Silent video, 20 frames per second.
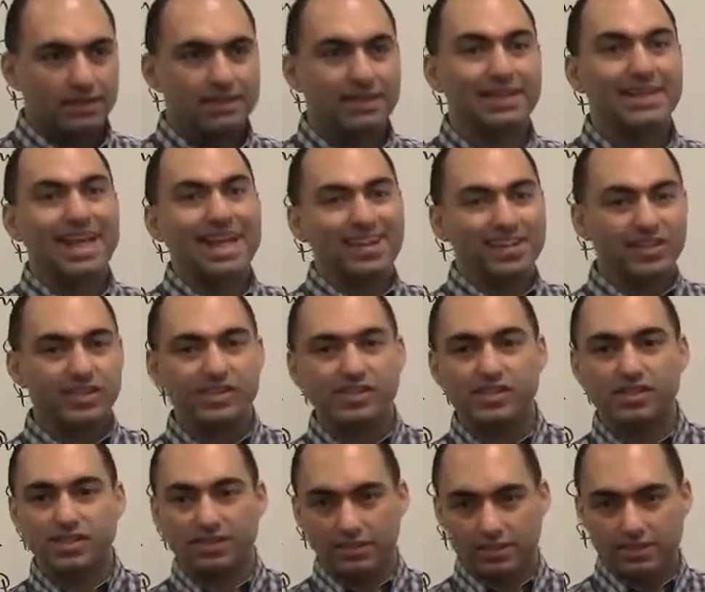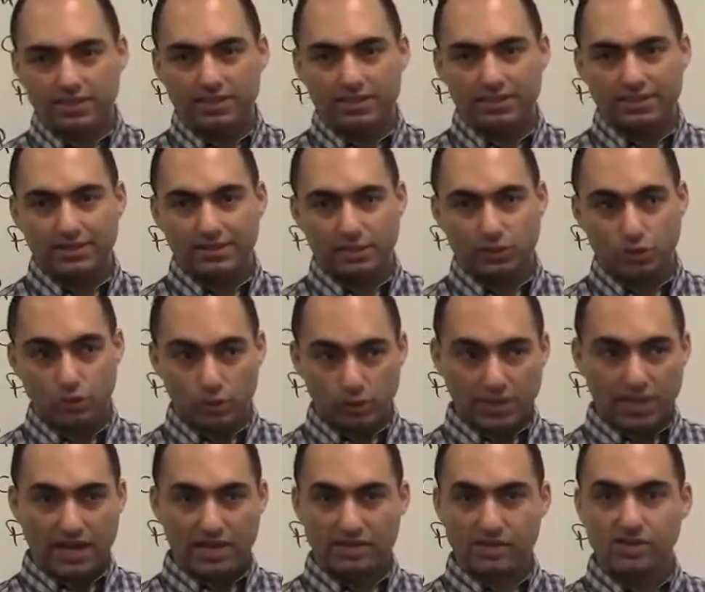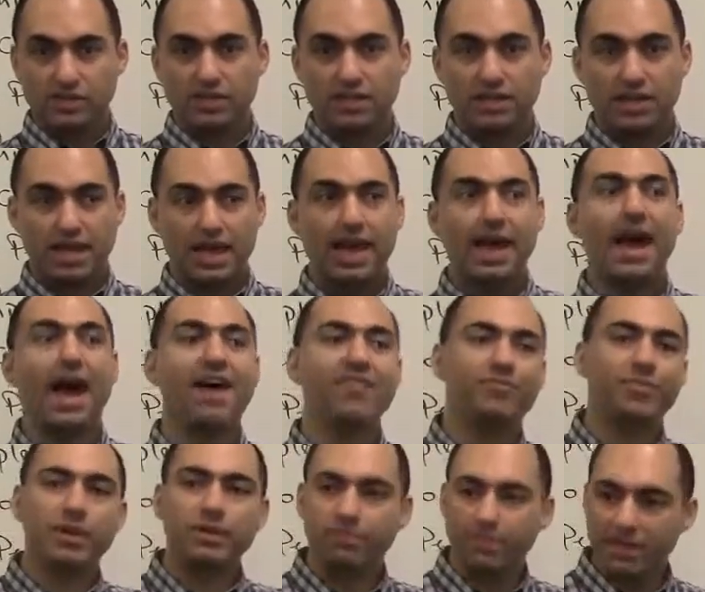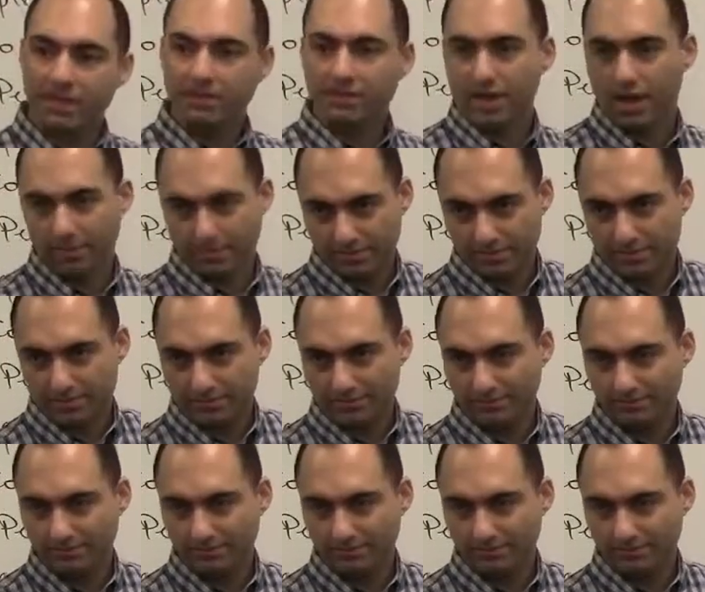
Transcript: The letters, 2 letters, have been being typed.